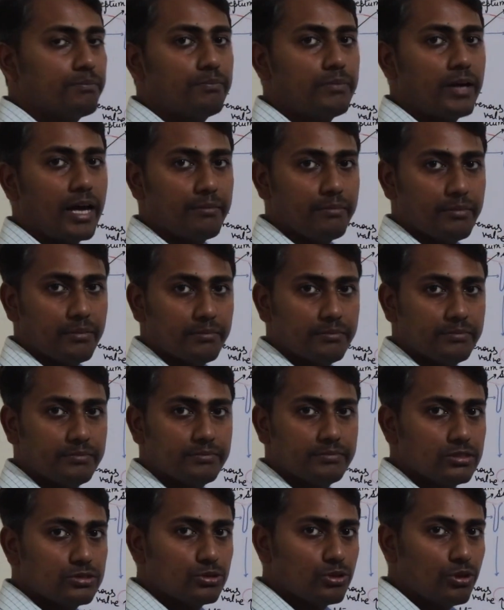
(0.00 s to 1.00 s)
primum.
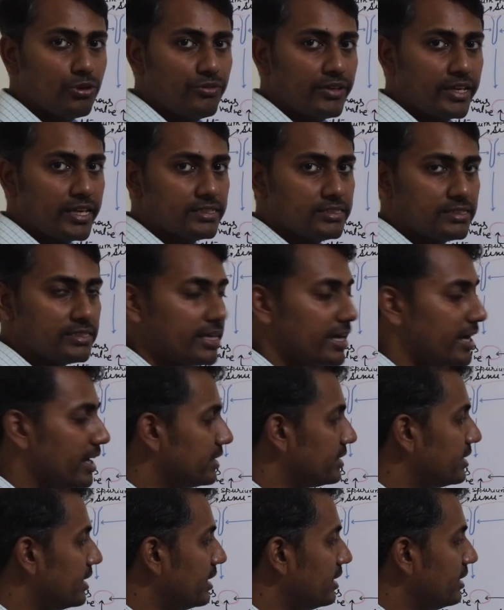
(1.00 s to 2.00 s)
So we can say
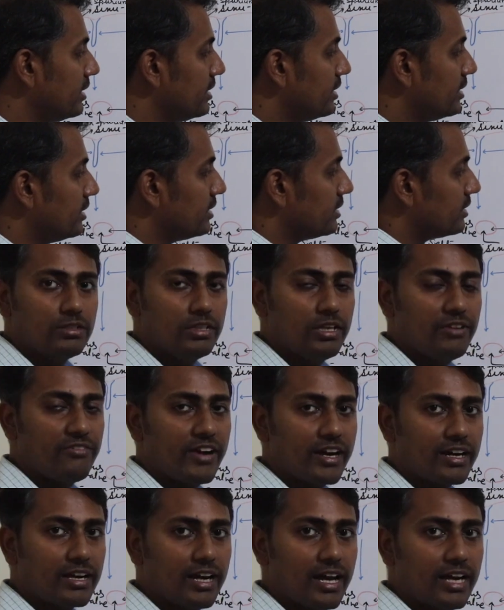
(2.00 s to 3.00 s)
here that
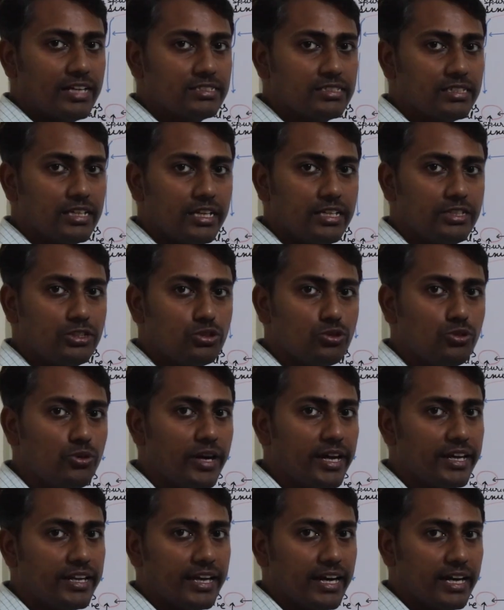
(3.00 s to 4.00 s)
defect lies in
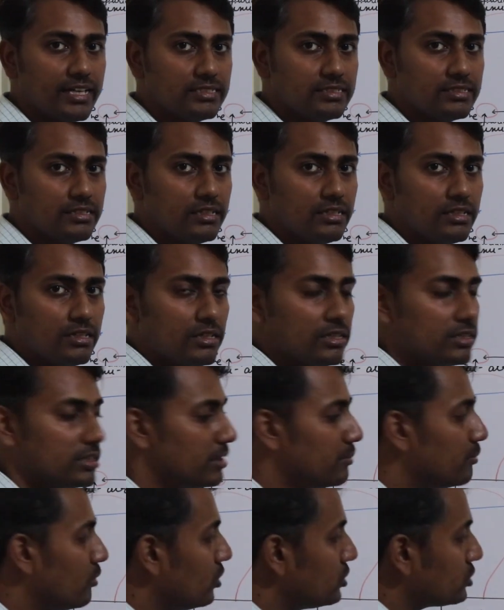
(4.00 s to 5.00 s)
two areas.
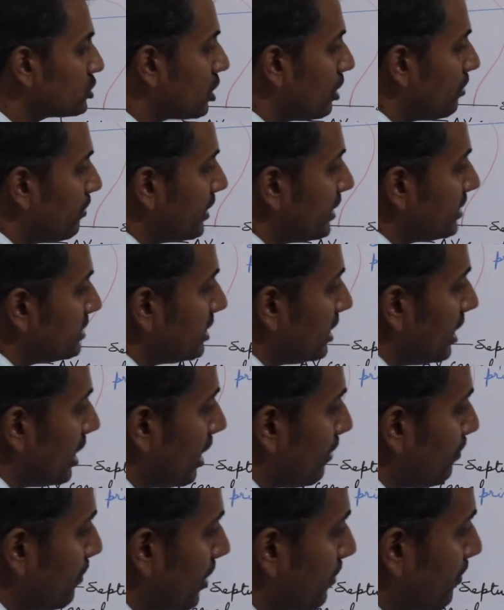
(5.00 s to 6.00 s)
The most common is the
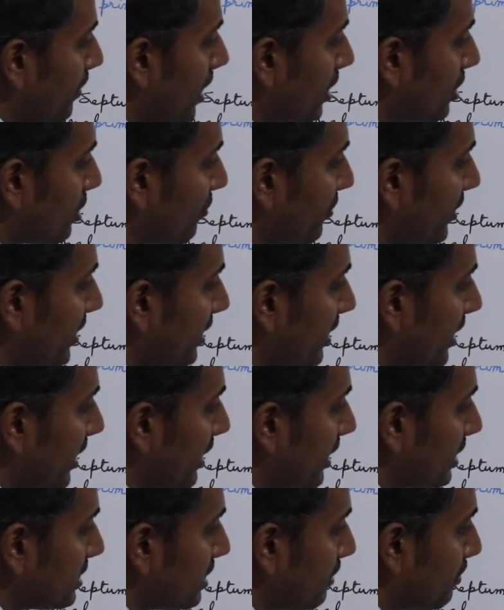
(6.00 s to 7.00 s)
upper part of
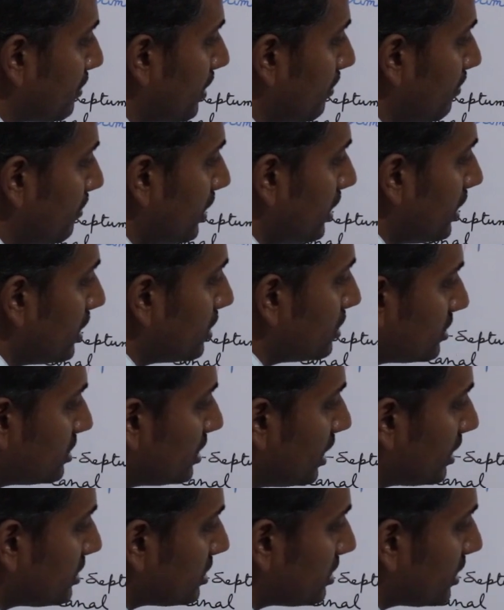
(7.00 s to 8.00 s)
interatrial septum,
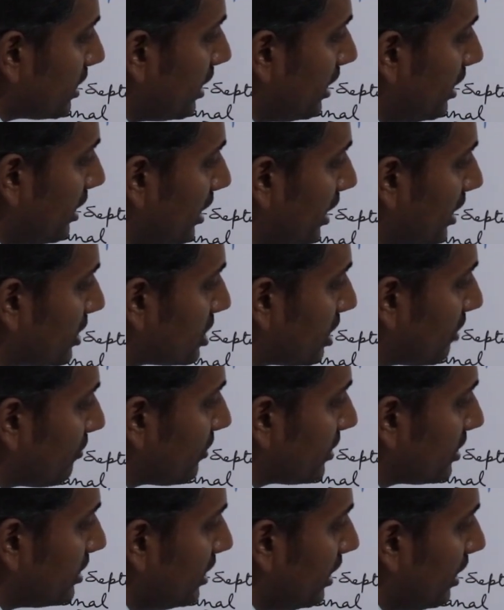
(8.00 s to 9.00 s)
just in relation
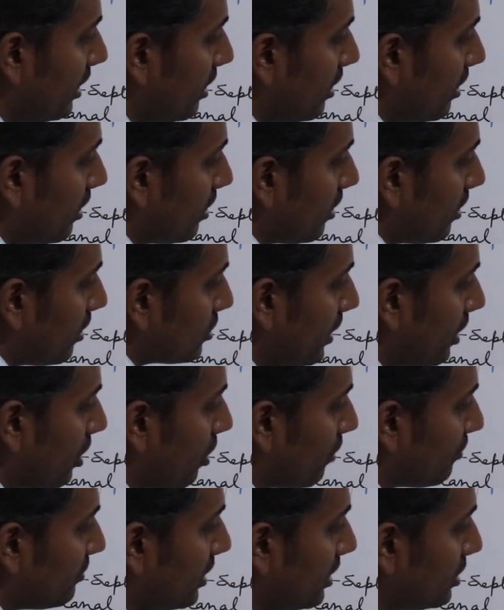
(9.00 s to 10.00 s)
with the
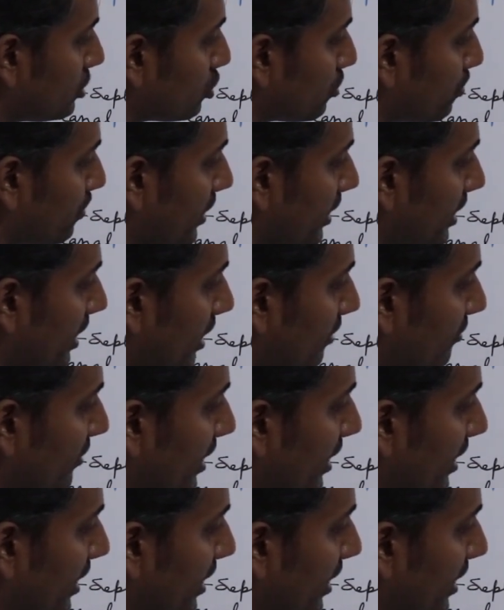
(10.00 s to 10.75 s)
opening of the superior